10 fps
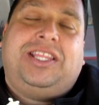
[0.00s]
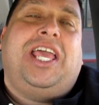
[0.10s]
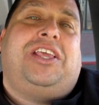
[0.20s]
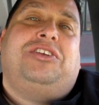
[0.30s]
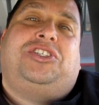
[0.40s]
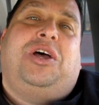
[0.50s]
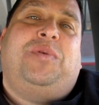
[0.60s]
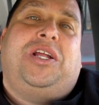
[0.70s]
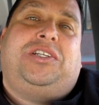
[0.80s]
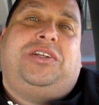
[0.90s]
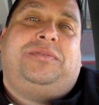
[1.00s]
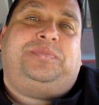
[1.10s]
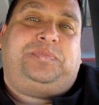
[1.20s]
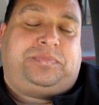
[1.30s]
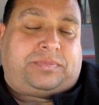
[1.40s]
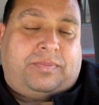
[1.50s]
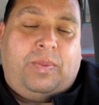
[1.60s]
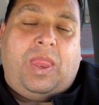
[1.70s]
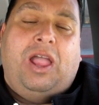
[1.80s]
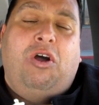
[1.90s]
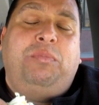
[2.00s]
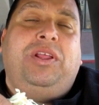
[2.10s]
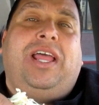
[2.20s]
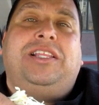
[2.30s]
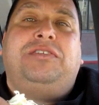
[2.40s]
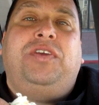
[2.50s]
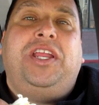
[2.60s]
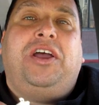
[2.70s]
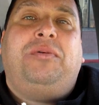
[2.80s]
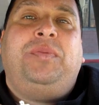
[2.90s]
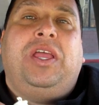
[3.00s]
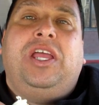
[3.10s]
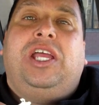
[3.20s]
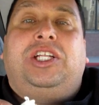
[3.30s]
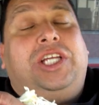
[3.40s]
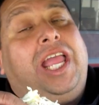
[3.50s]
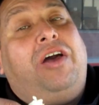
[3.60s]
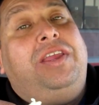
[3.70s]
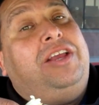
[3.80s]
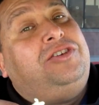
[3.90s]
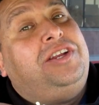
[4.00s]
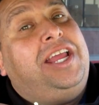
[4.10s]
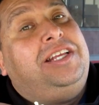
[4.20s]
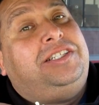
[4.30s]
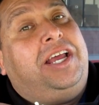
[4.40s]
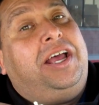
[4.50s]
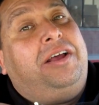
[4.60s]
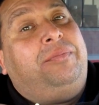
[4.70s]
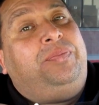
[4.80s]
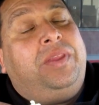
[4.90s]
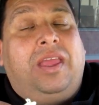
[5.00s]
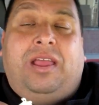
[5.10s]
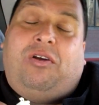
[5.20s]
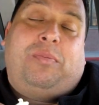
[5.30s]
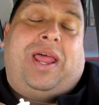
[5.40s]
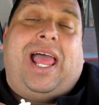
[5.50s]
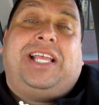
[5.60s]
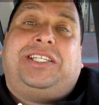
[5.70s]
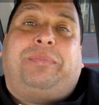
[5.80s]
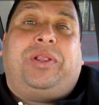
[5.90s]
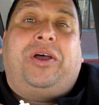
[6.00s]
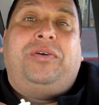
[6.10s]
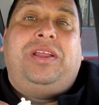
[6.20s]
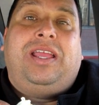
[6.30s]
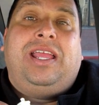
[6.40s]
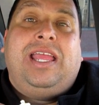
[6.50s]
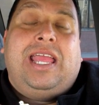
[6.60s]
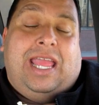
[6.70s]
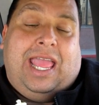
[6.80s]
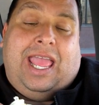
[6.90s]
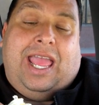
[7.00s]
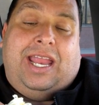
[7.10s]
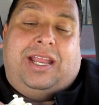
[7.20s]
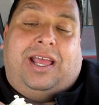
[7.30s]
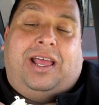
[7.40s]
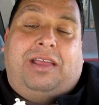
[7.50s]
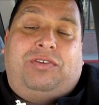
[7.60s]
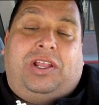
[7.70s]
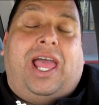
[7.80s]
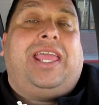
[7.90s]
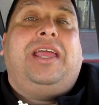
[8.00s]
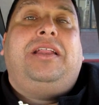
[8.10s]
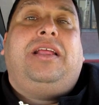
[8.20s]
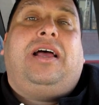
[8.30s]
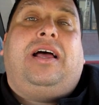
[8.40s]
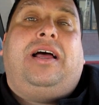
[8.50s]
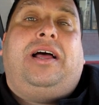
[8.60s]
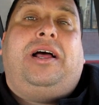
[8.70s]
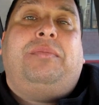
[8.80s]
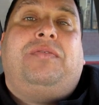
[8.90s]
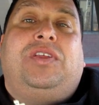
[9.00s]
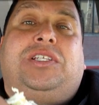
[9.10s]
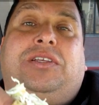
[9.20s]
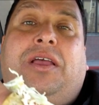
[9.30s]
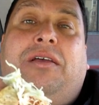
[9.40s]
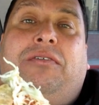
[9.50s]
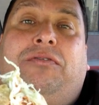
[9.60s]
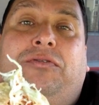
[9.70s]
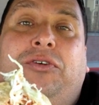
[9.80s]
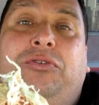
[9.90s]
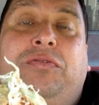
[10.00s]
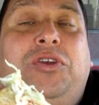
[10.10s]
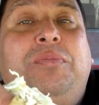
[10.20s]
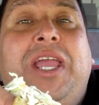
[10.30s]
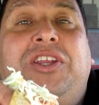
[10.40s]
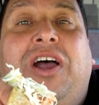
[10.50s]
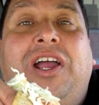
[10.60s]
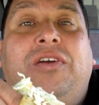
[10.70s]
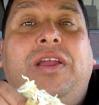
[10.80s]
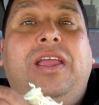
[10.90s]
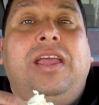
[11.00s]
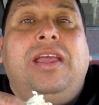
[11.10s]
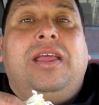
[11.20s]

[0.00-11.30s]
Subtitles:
Thank you so much. I hope you like this video. Check out yesterday's, or my last upload, and if you like it, if this food review made you hungry,